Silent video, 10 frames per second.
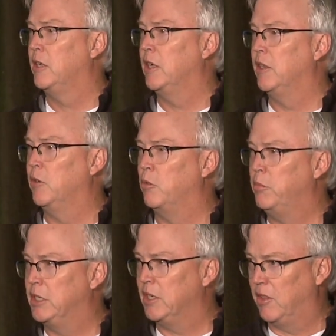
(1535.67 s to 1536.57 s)
And they were
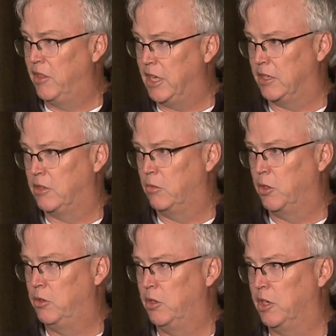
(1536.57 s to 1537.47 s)
missing this,
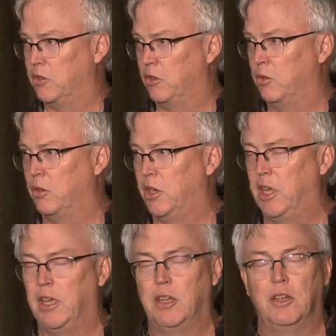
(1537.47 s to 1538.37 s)
what you guys are doing
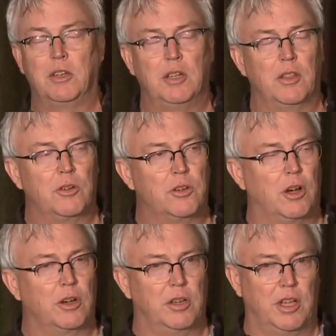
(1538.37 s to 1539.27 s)
today, getting together,
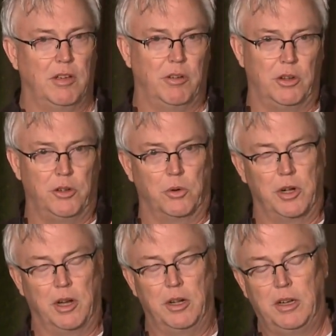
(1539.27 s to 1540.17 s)
talking, having a
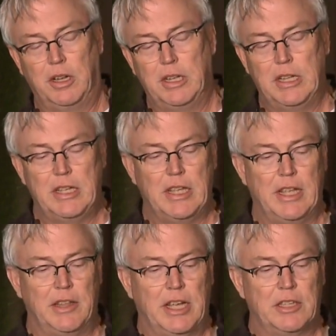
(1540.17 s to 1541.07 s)
donut.
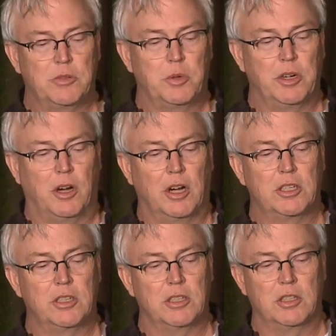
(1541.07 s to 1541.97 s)
And that's what
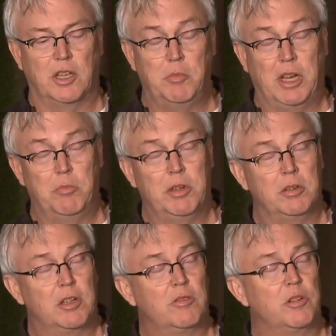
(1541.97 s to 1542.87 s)
auctions, I've been
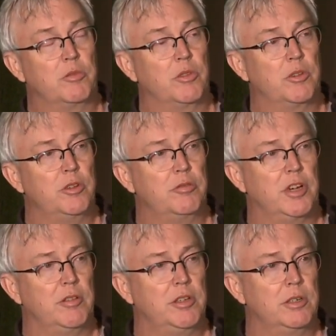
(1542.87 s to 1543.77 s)
covering them for
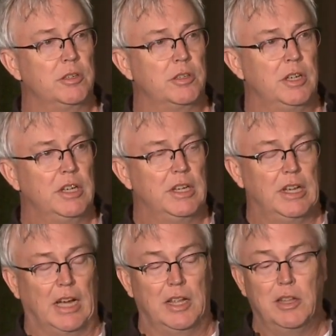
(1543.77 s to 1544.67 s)
35 years.
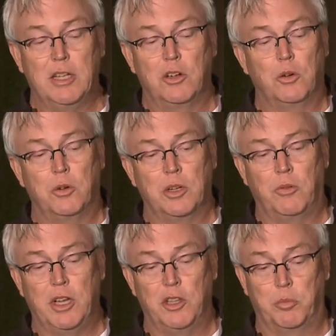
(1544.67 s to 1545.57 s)
I like going and
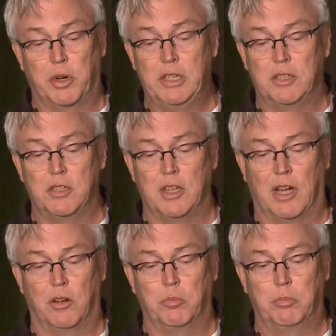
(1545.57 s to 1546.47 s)
writing the prices
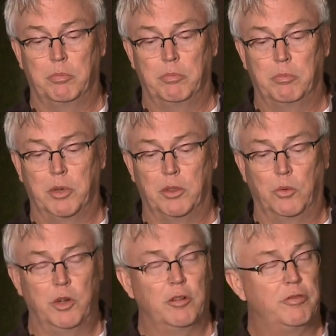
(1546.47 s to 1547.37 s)
down, but the
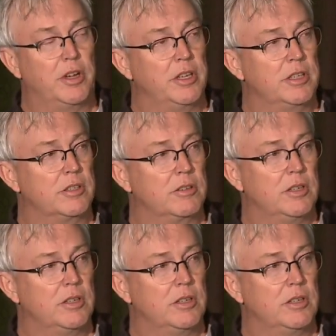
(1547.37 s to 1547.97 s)
real fun is